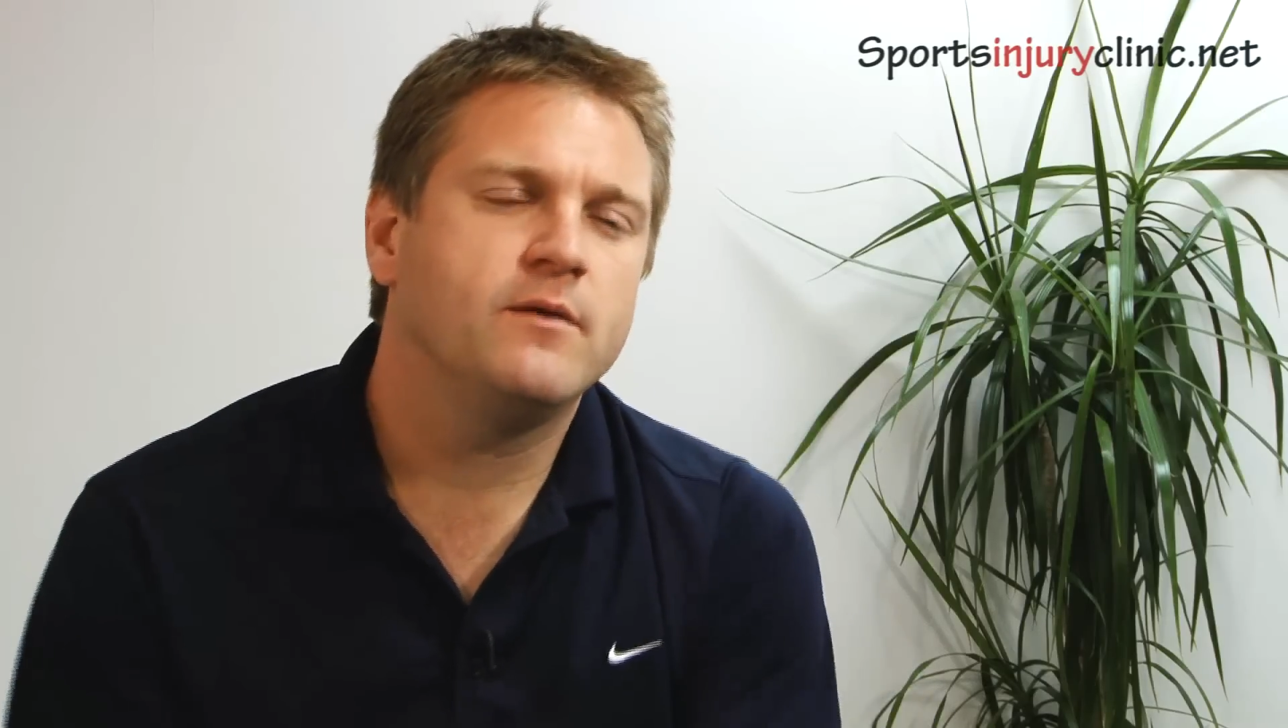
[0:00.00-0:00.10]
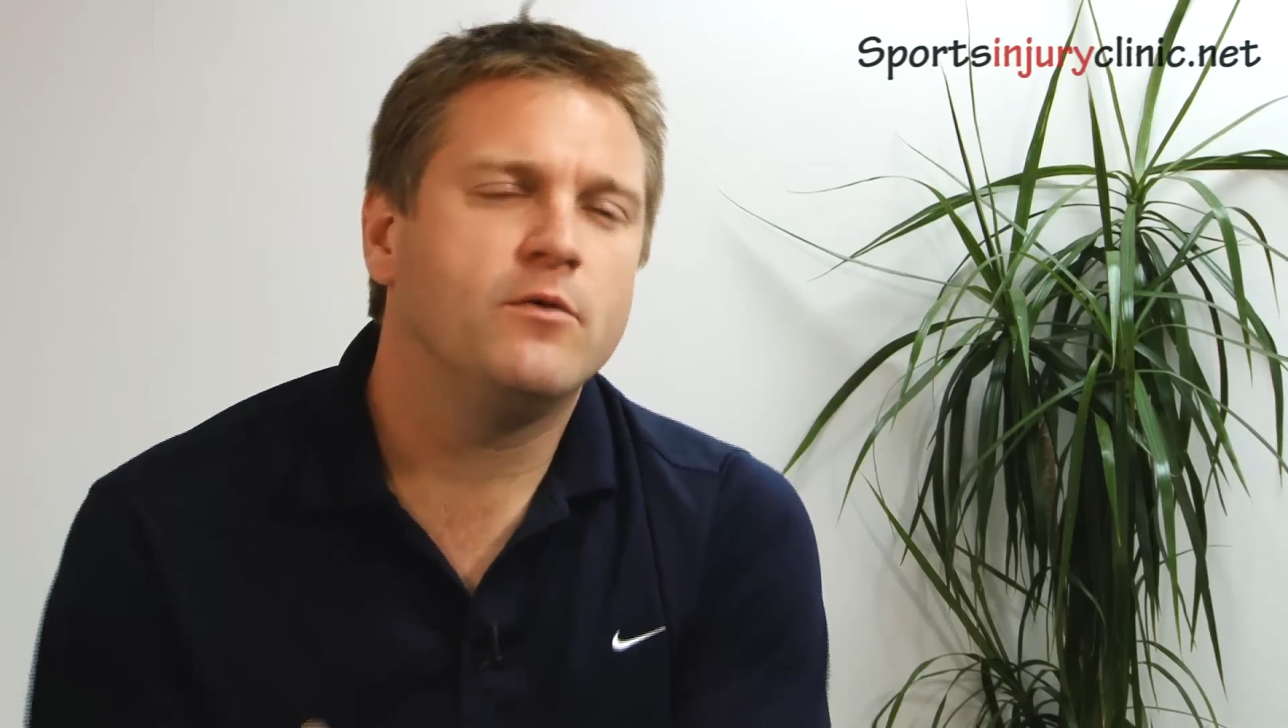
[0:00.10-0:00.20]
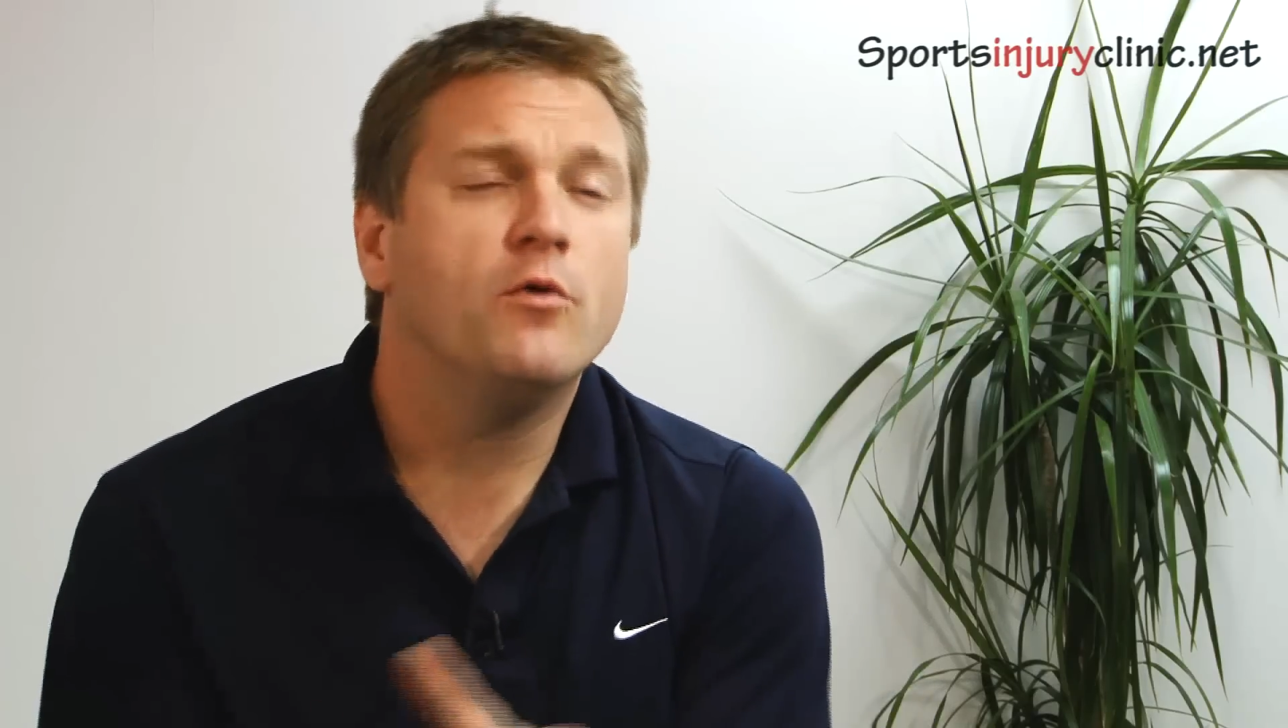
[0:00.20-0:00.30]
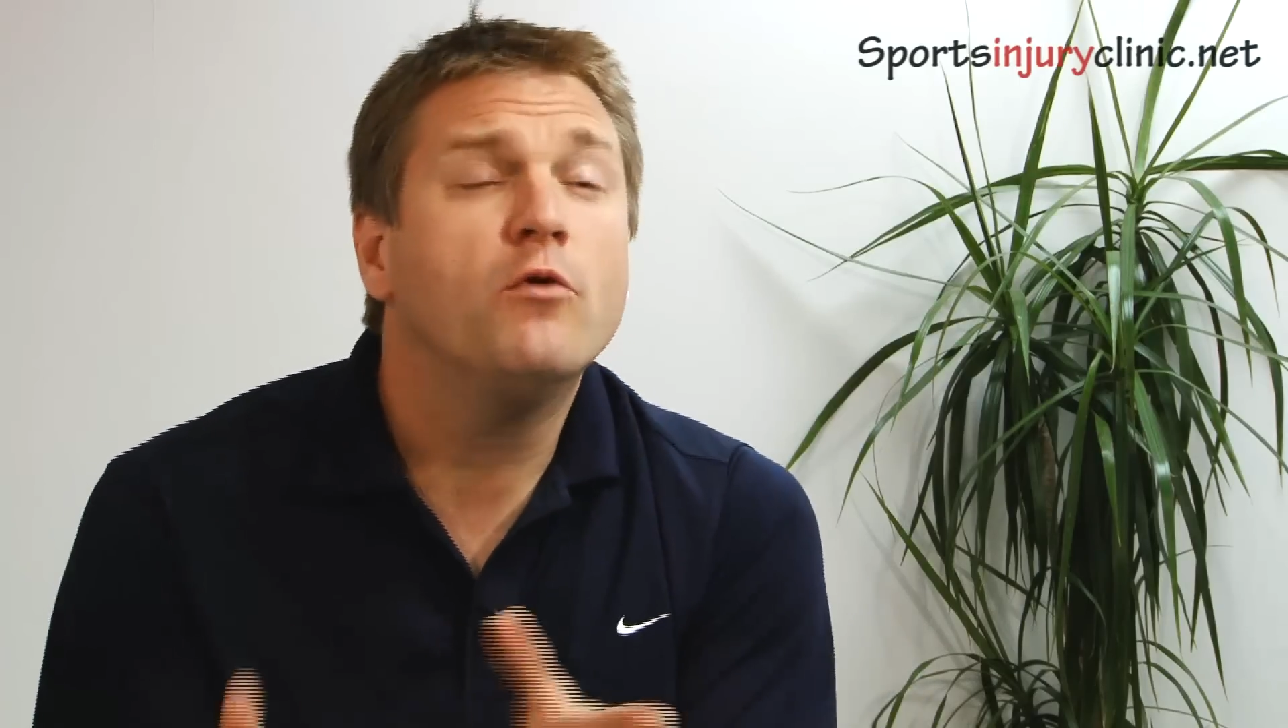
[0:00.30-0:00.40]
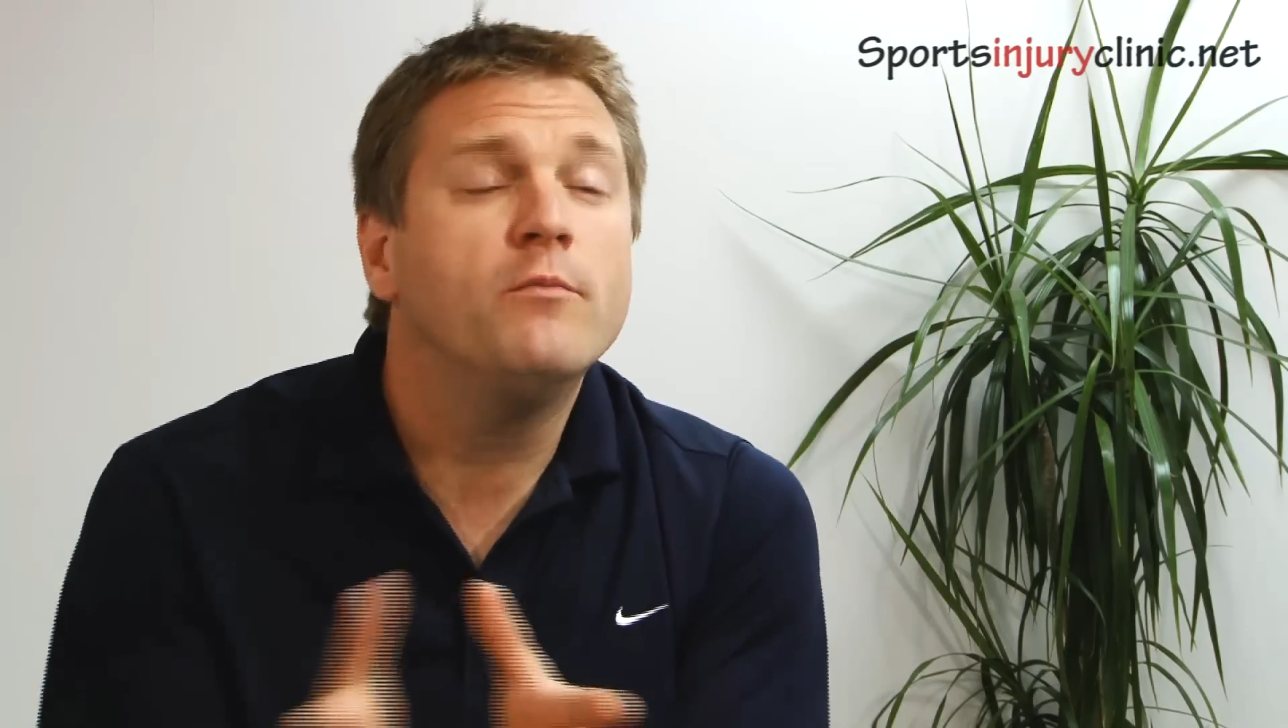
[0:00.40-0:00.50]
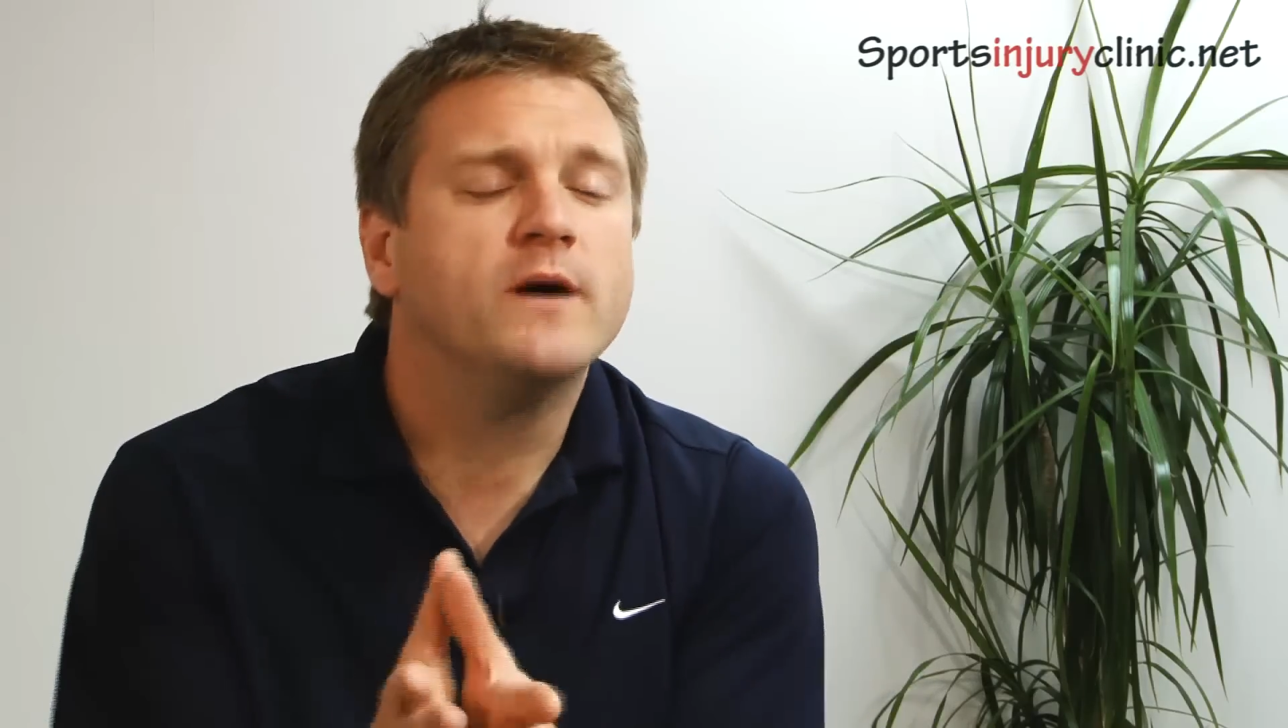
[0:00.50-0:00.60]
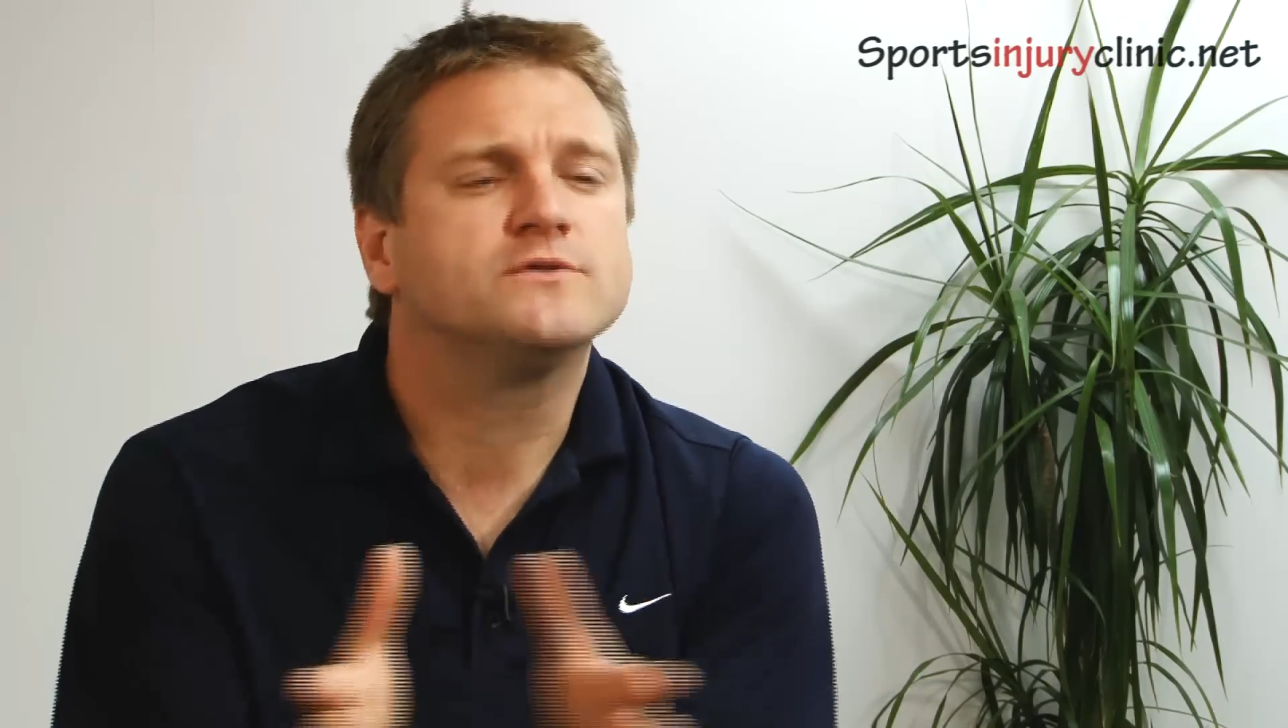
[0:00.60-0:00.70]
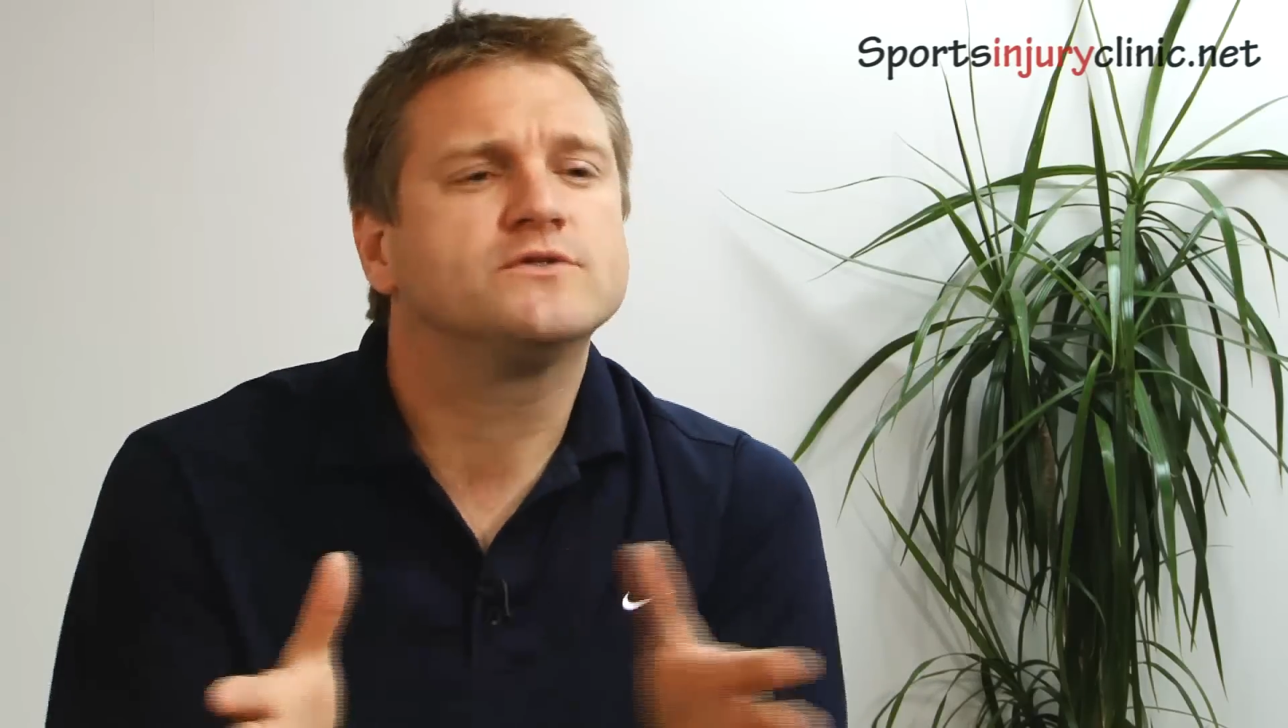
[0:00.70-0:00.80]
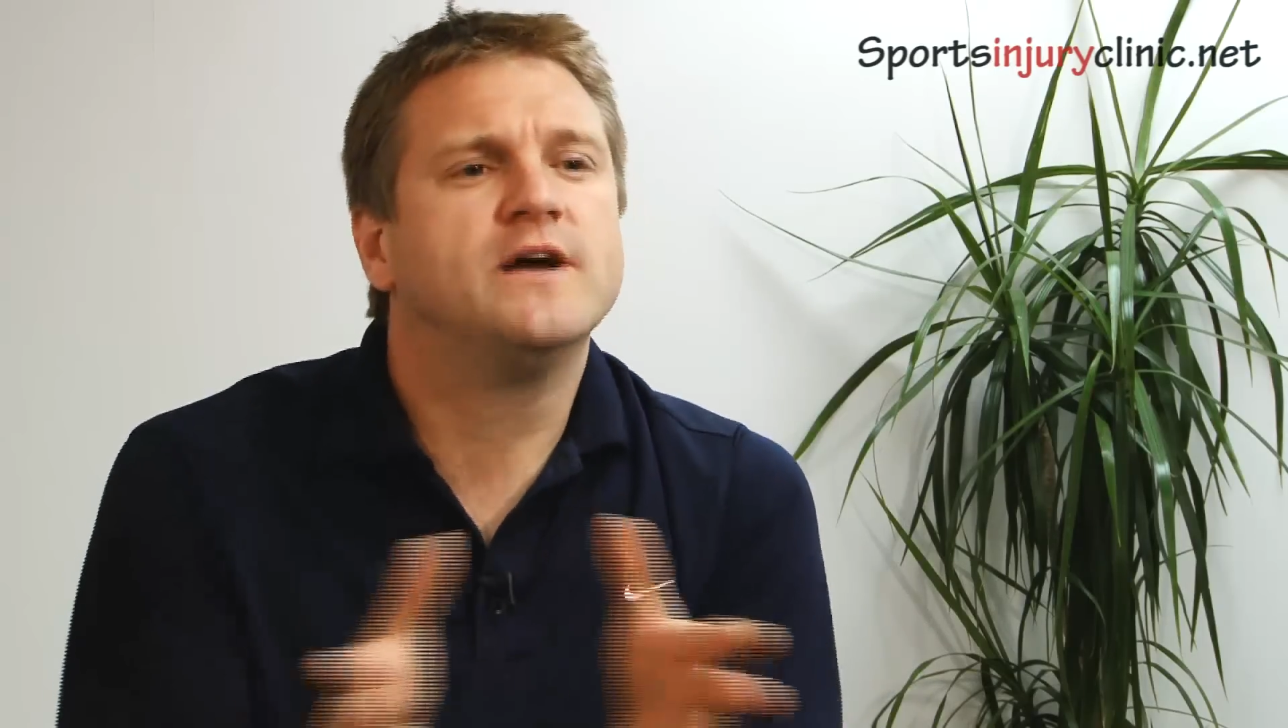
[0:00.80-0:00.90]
all muscle